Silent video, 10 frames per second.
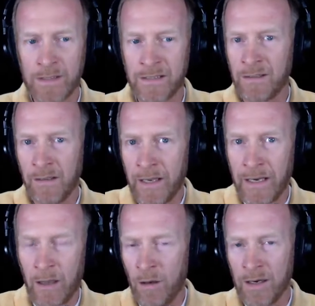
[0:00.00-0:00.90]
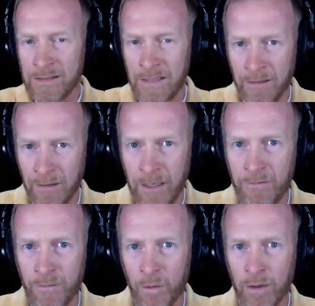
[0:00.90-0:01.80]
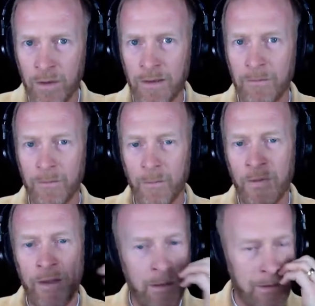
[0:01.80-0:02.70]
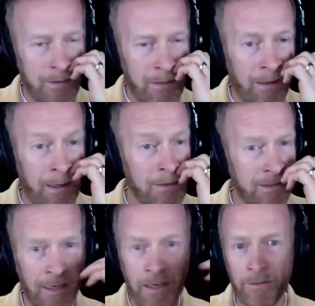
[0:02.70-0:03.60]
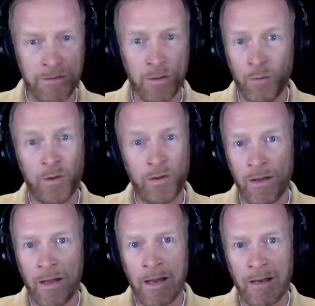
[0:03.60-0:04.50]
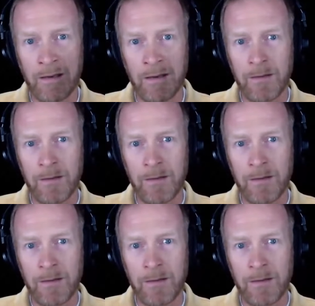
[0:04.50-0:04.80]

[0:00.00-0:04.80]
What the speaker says: it delayed? How long is that delayed for? Well, then you see the angel saying, hey, there's no more delay.